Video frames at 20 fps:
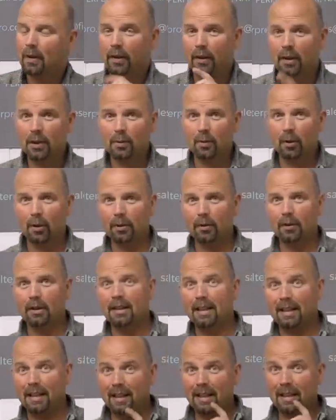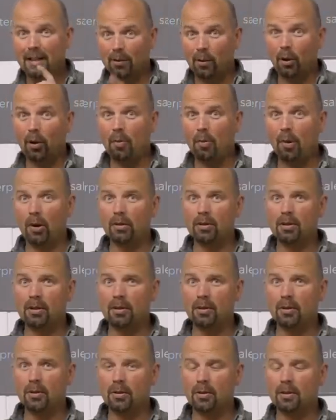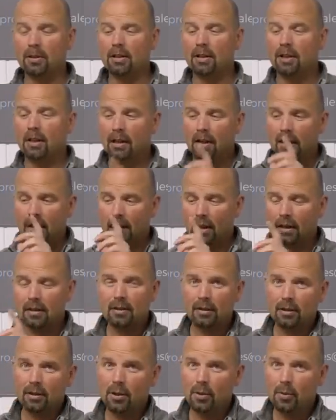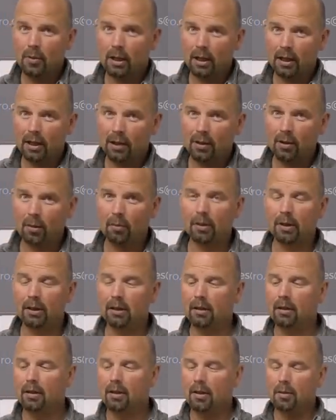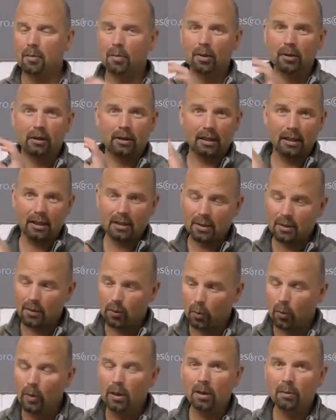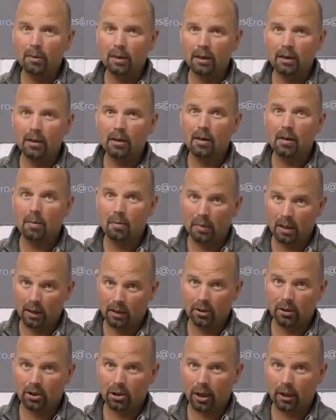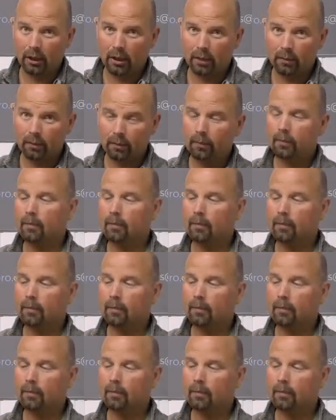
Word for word: This one is All Pond Solutions. That's the UK company, but this will be made in China.